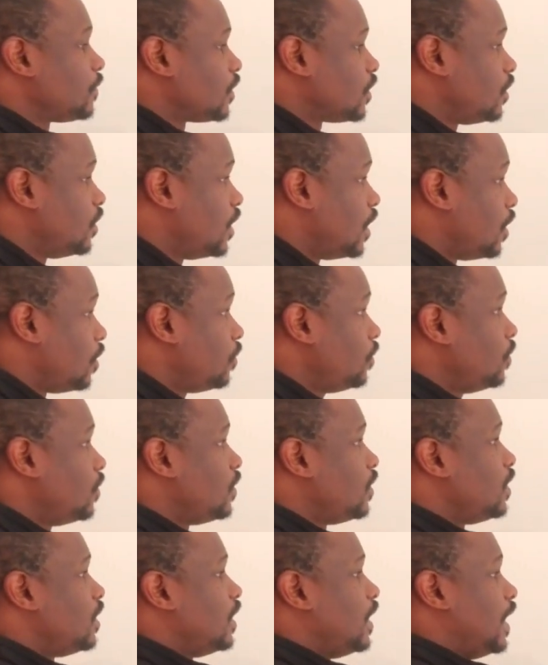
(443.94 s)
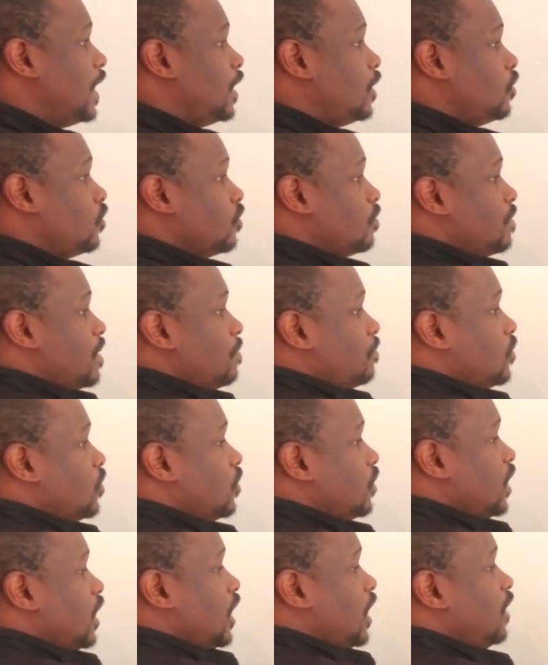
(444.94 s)
now, and
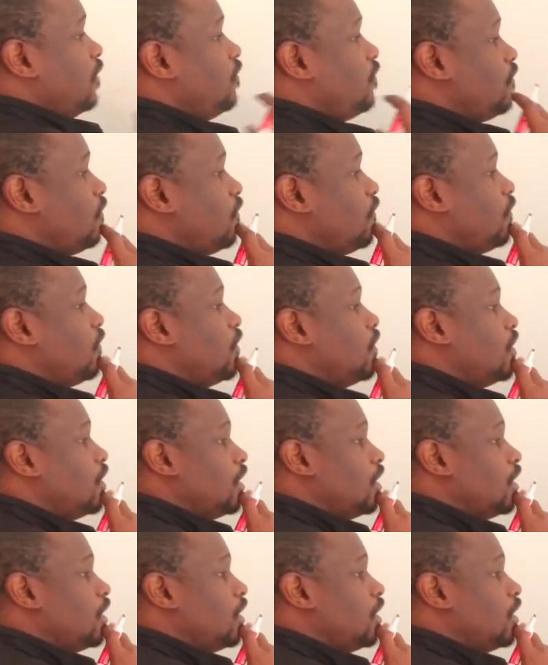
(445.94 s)
remember, if